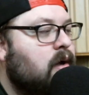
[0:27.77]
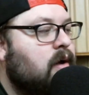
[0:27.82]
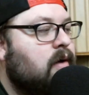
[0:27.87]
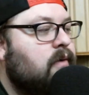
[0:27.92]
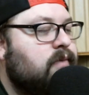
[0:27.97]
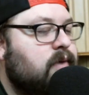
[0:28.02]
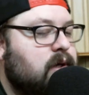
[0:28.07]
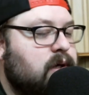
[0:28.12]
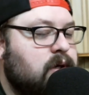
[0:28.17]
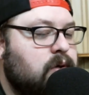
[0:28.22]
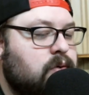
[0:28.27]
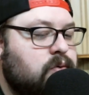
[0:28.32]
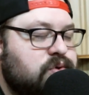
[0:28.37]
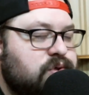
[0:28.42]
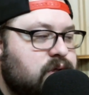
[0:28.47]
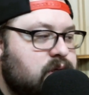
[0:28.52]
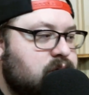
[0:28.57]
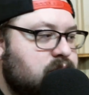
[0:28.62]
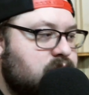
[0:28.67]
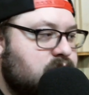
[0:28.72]
of the
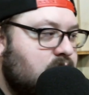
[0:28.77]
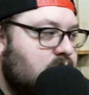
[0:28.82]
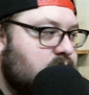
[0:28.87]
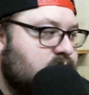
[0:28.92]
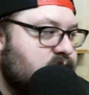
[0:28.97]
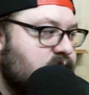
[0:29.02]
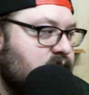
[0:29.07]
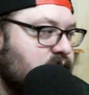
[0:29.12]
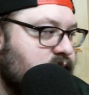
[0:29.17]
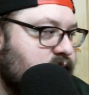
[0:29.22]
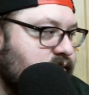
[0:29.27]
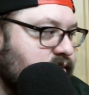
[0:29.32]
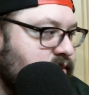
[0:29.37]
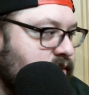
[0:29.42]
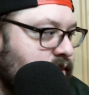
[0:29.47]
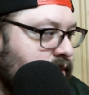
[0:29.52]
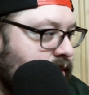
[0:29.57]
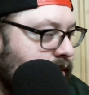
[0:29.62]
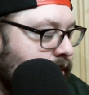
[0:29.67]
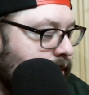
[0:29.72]
Houston
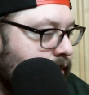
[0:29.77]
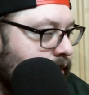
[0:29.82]
Texans.